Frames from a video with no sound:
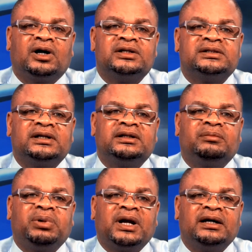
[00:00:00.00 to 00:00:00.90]
Consider the
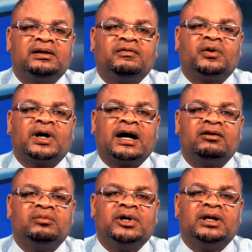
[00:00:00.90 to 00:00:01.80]
plight of our
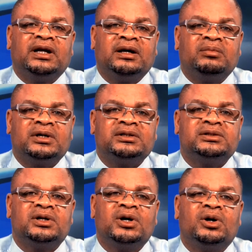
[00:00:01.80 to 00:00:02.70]
Caribbean neighbors